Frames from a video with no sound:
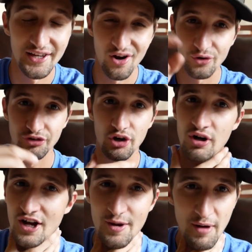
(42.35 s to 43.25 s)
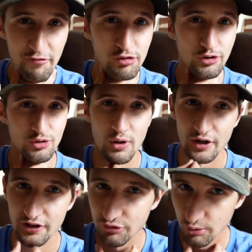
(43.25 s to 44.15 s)
And also, not feeling too well. I
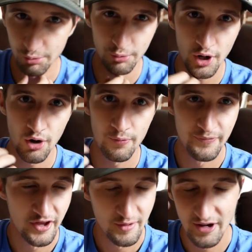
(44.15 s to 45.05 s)
got a sore throat,